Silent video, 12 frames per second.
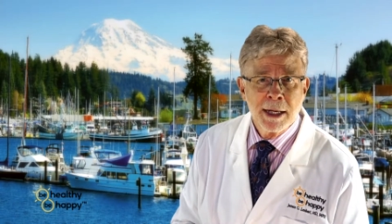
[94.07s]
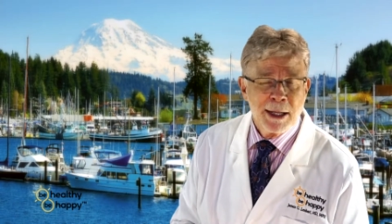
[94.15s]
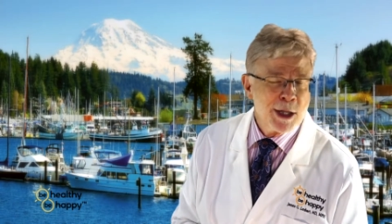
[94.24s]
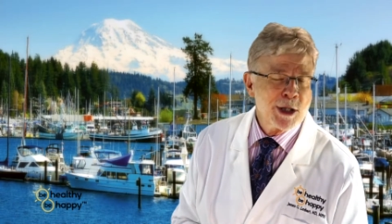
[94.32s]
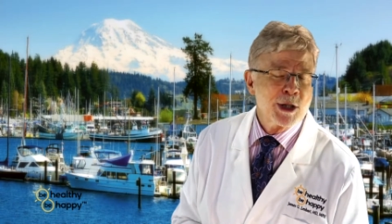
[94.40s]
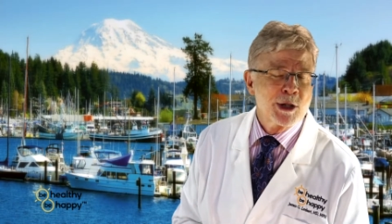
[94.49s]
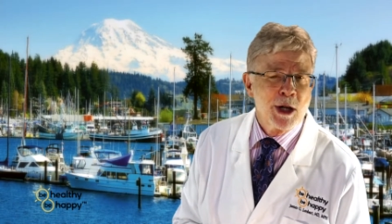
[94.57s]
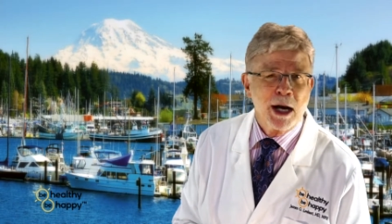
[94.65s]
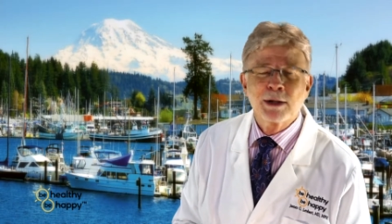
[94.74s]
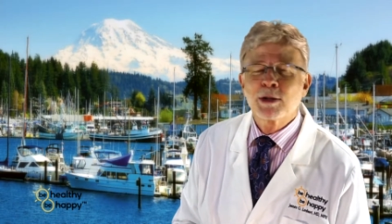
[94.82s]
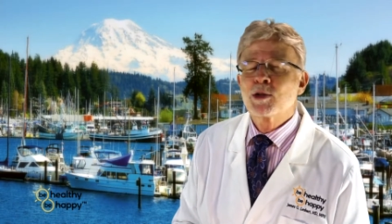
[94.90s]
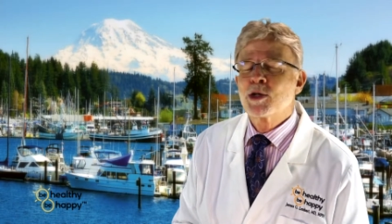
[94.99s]
This is
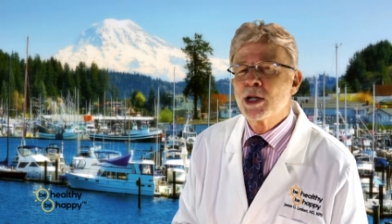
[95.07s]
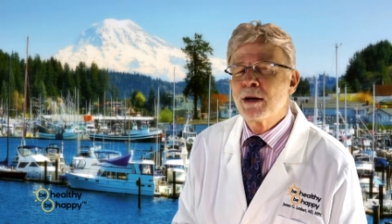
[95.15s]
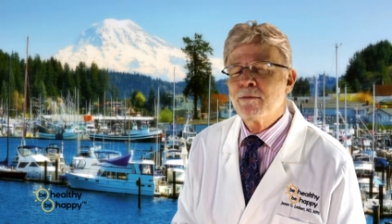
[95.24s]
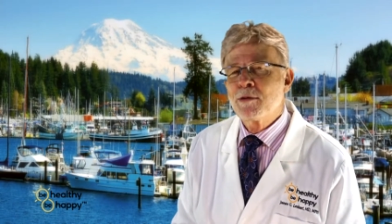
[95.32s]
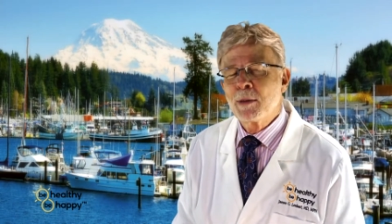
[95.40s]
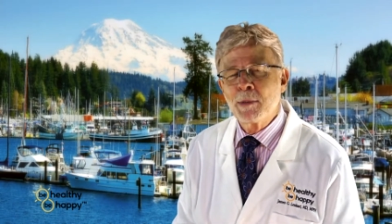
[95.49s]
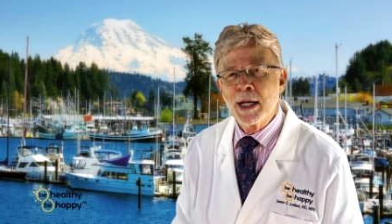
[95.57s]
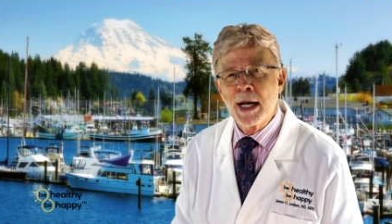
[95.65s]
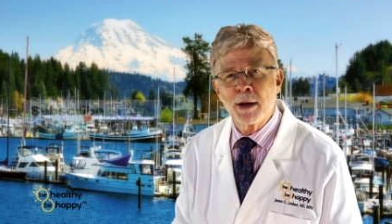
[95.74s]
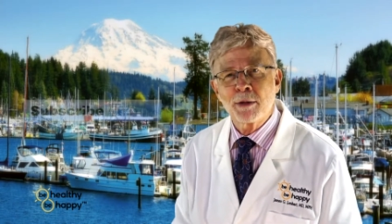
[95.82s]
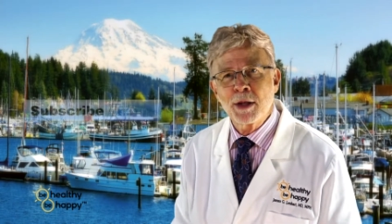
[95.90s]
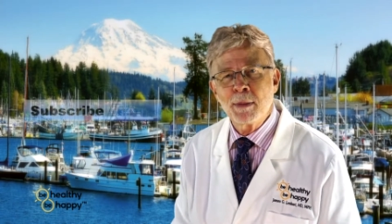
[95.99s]
Doctor Jim for Be
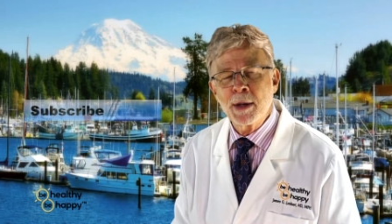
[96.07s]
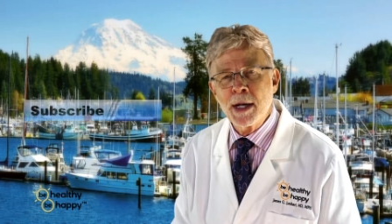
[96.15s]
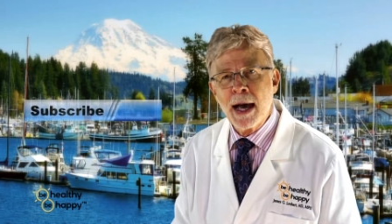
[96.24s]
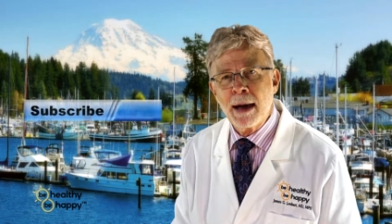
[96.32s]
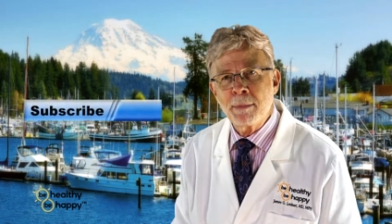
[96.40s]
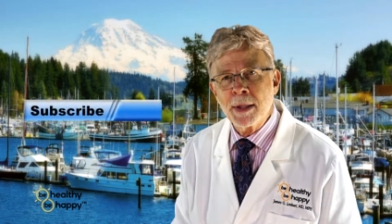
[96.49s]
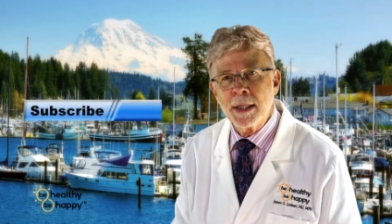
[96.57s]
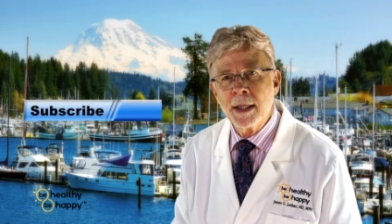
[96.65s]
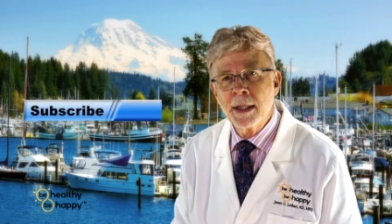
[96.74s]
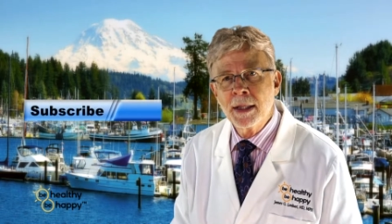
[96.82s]
Healthy, Be Happy.